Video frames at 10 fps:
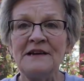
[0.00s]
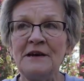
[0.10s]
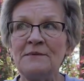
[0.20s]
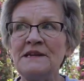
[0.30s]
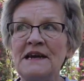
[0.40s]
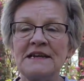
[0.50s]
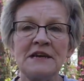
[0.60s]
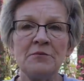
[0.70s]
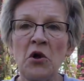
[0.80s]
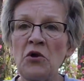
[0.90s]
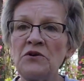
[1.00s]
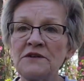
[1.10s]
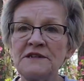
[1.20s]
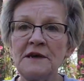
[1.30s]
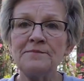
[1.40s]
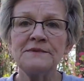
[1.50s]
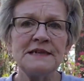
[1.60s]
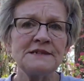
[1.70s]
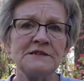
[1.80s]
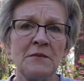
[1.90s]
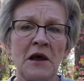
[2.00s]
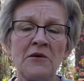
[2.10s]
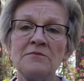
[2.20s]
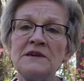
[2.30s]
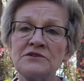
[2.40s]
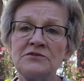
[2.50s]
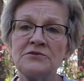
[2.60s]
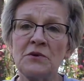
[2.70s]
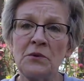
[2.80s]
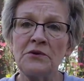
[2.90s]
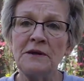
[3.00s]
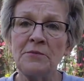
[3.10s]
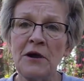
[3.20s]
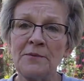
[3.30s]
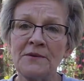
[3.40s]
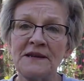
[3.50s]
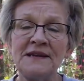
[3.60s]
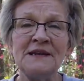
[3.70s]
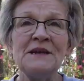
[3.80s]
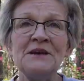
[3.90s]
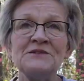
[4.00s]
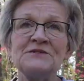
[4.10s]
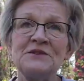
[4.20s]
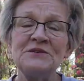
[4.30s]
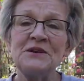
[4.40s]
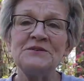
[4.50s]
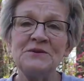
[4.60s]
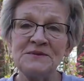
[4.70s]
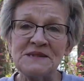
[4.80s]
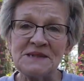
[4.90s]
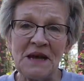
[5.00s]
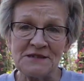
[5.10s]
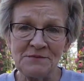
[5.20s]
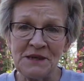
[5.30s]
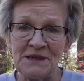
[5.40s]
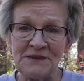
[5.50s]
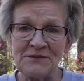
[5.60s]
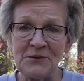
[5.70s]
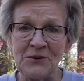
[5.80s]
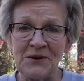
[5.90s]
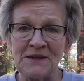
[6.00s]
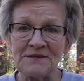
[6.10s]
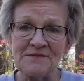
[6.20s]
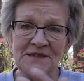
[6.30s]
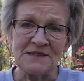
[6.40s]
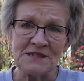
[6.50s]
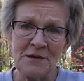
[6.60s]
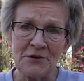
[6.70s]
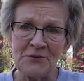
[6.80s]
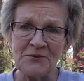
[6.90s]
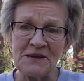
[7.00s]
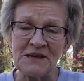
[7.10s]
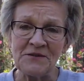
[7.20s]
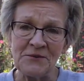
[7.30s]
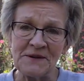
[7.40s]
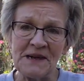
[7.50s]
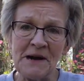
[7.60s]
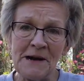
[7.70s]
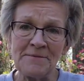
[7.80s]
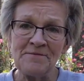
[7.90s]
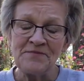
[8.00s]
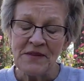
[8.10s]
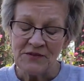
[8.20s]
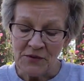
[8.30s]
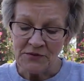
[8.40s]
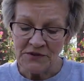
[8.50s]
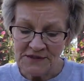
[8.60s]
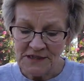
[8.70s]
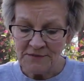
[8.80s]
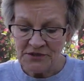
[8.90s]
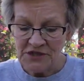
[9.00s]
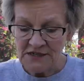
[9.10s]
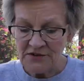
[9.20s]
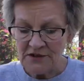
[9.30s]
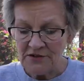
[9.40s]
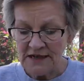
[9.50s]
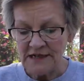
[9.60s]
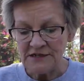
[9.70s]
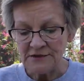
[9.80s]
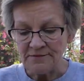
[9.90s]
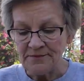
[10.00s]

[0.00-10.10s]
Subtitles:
But yeah, get them all hooked up, test them out, and make sure that they're working properly so that you're not doing this last minute during the summer when it gets really hot. So good time to check your irrigation.